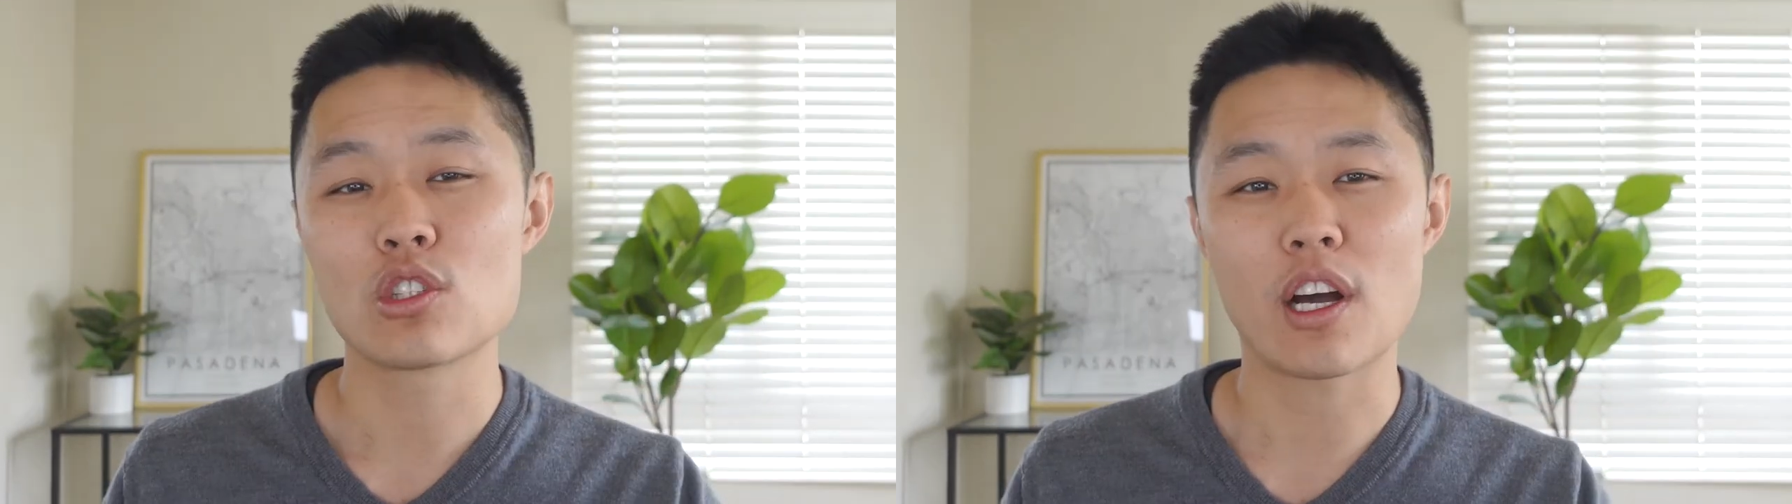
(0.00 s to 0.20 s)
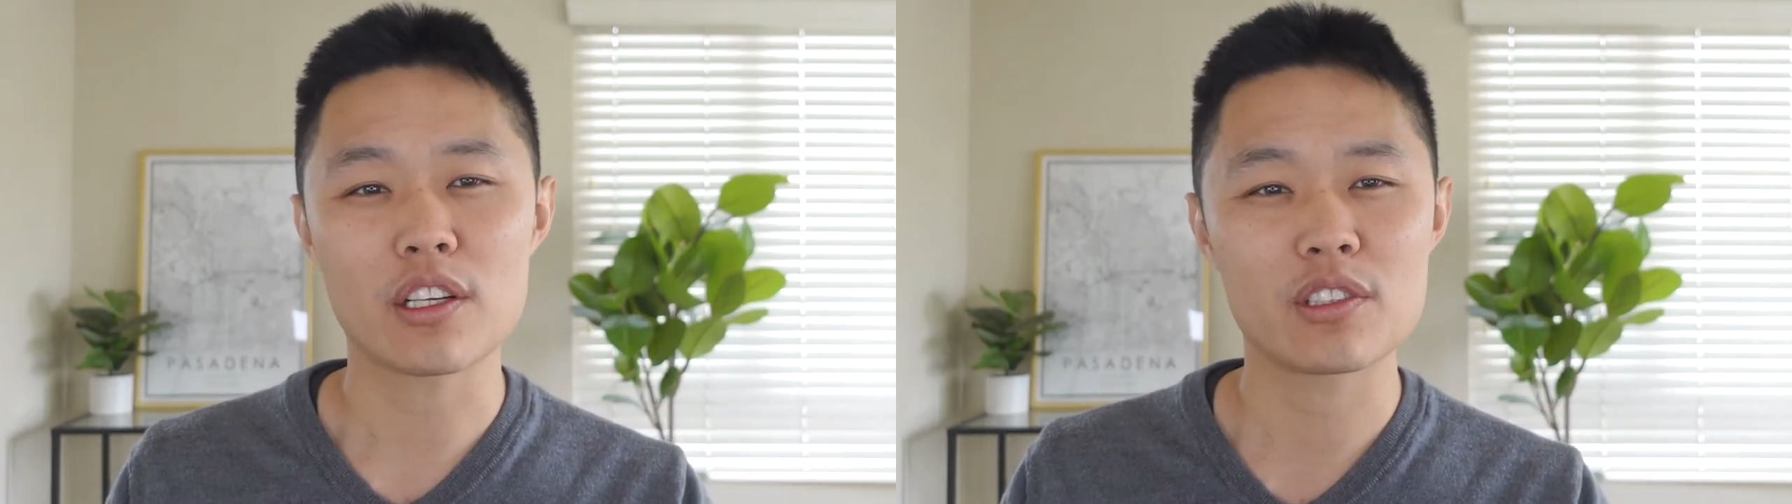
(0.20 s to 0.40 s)

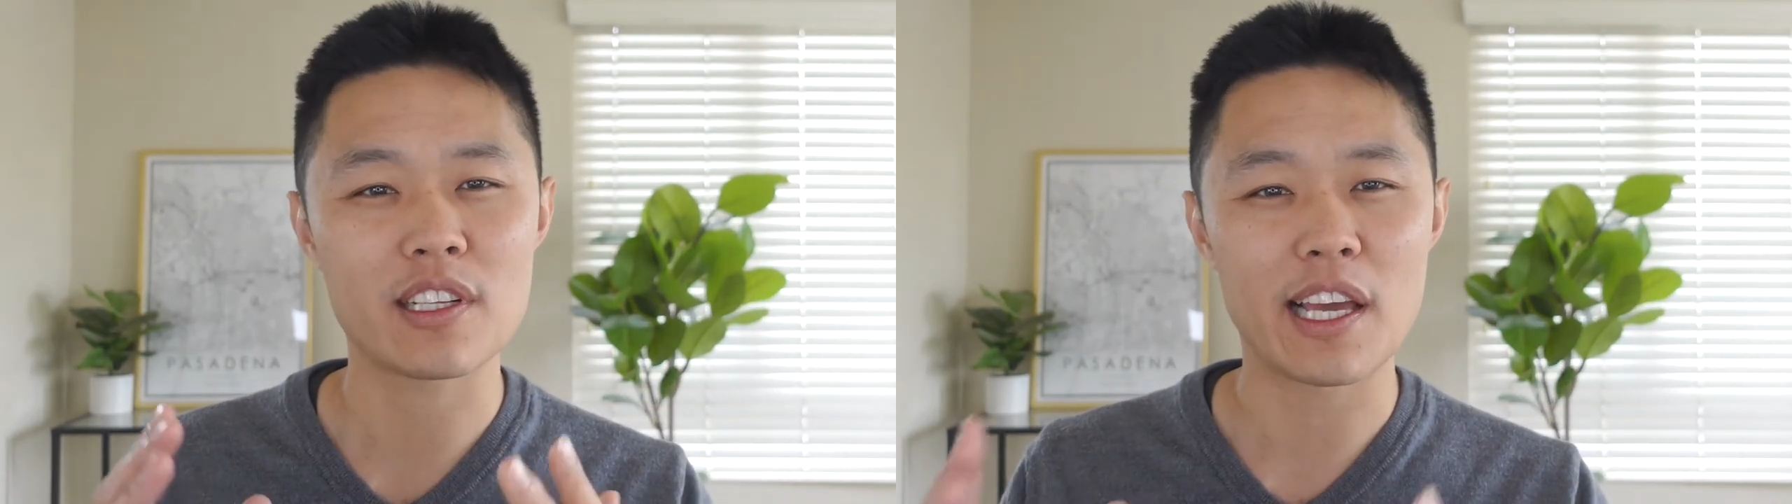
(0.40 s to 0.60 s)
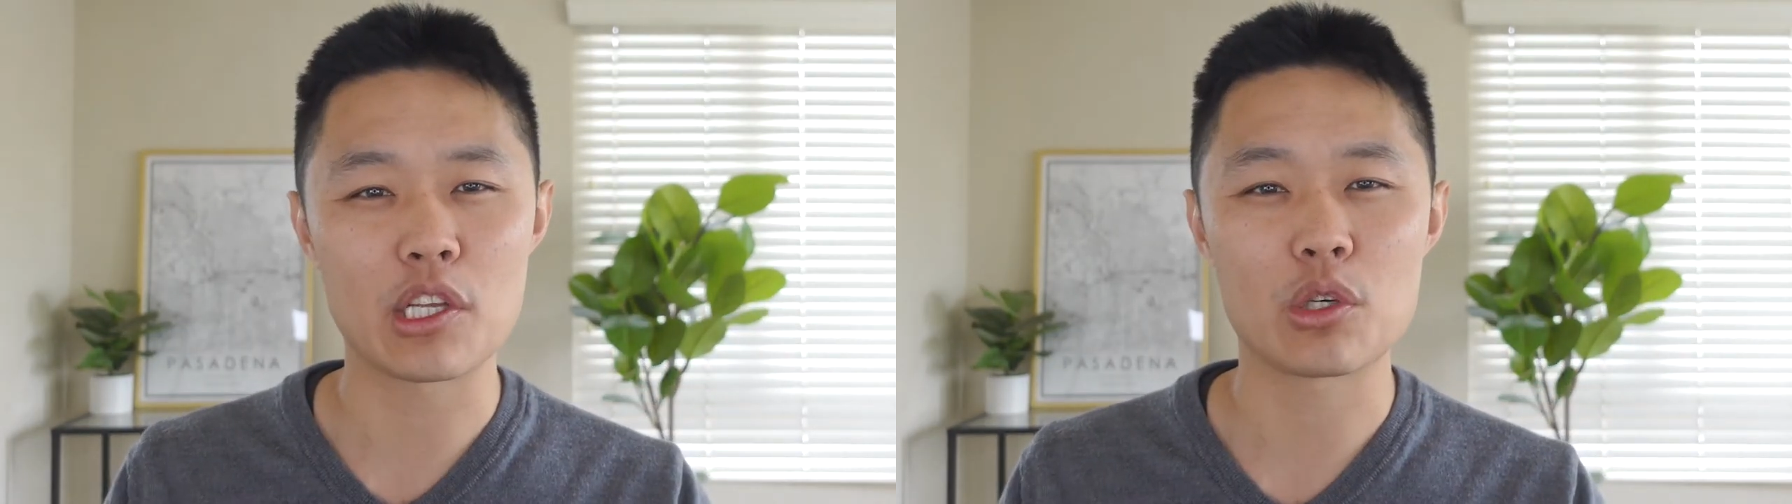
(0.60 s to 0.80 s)
talk to
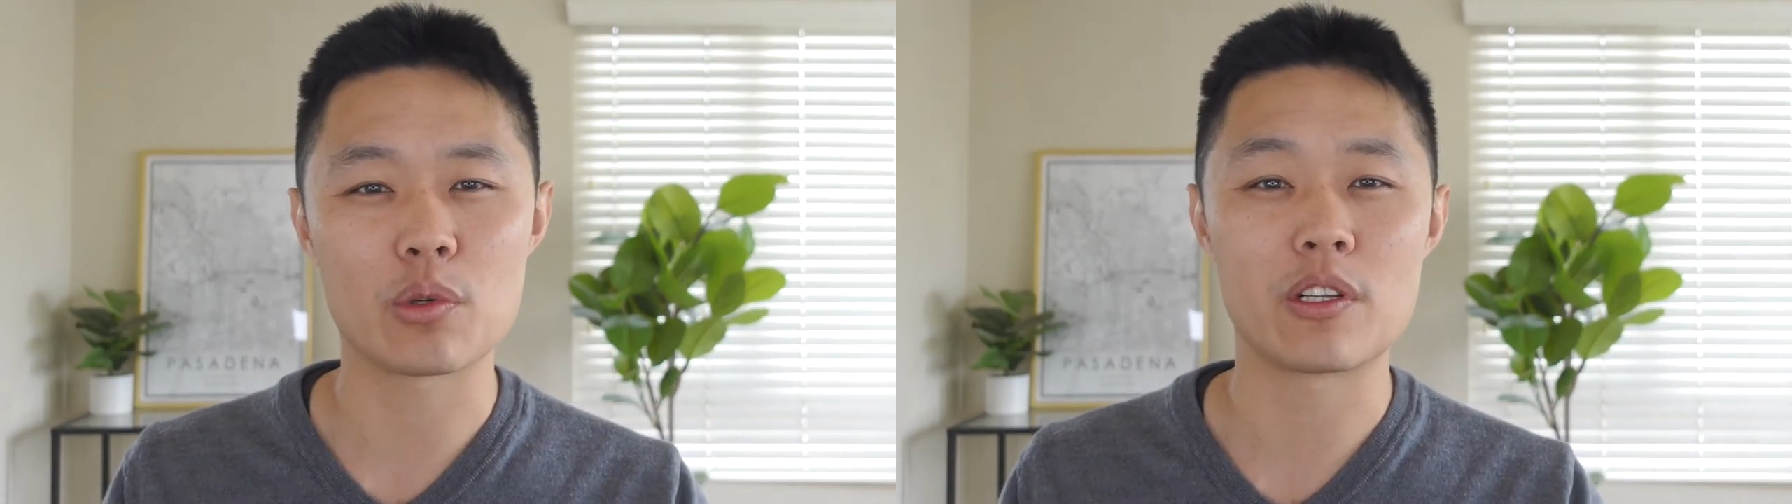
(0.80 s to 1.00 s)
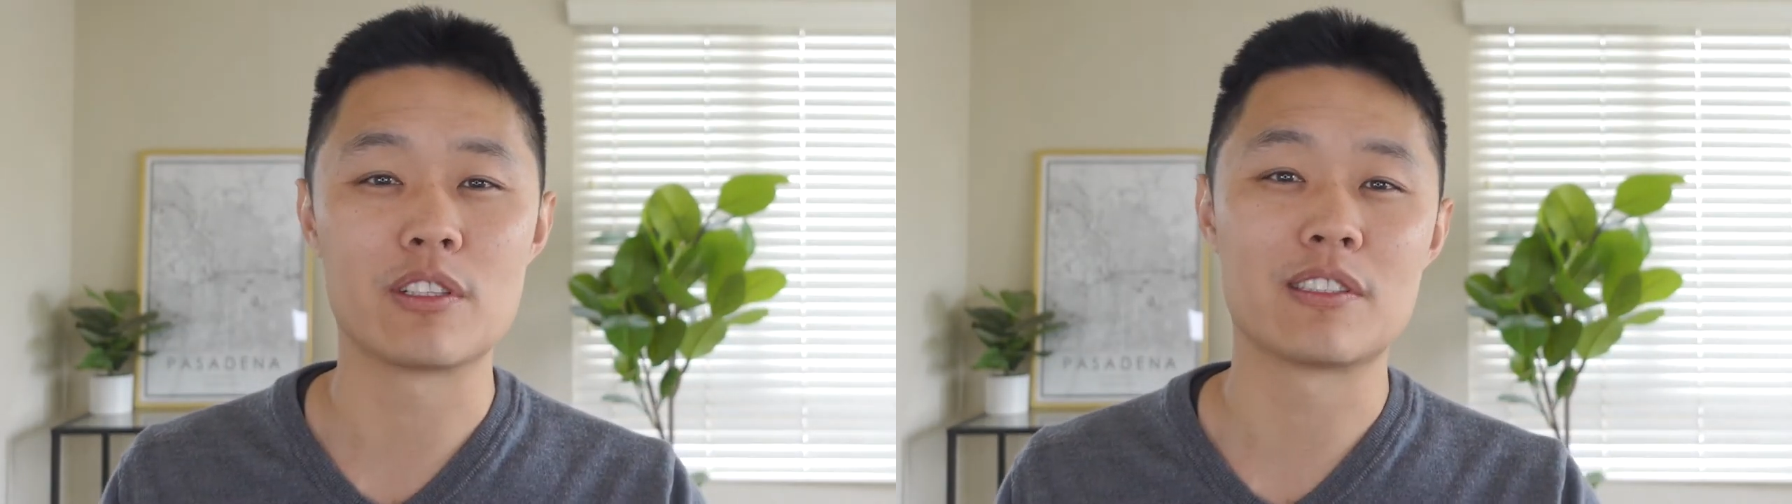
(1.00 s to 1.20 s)
the
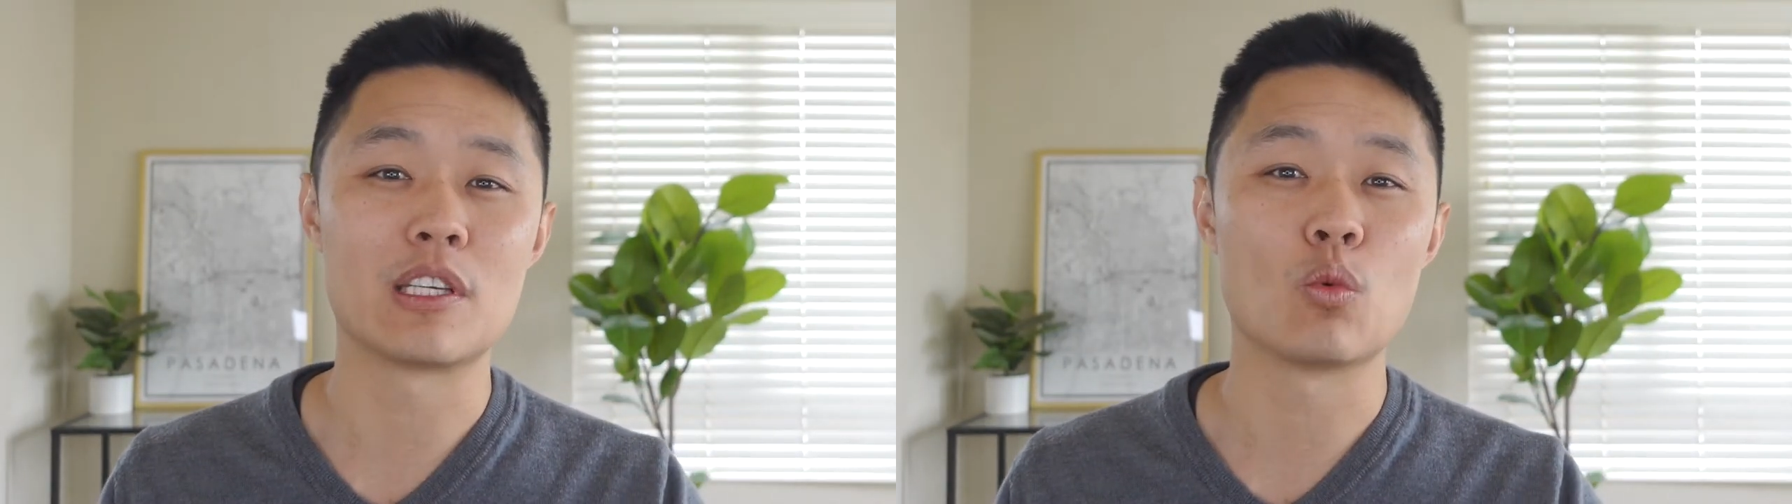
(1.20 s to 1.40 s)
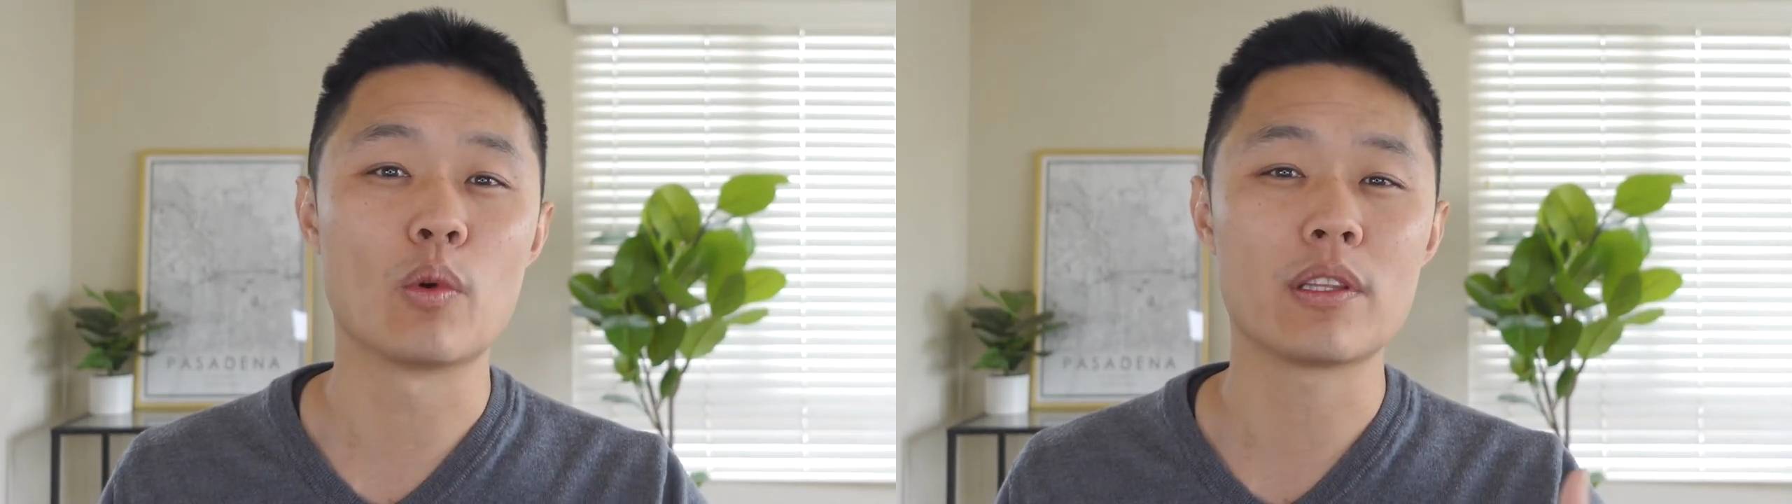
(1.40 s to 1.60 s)
HOA to
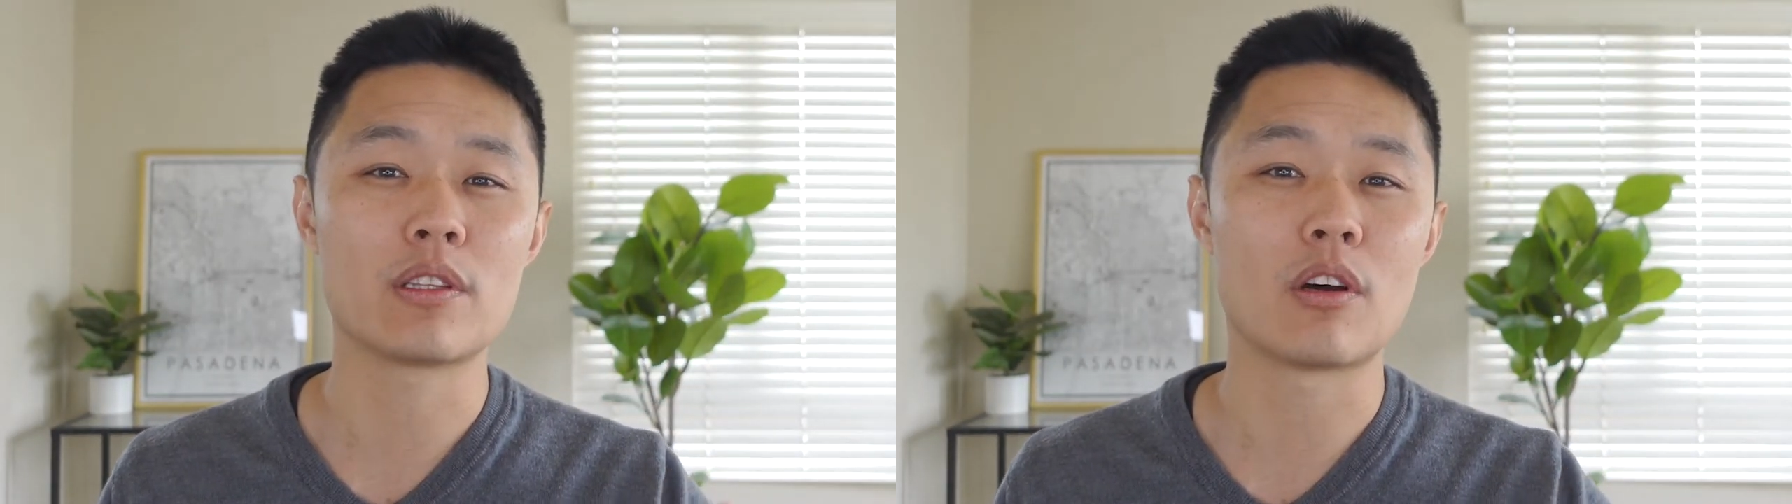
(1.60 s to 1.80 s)
see what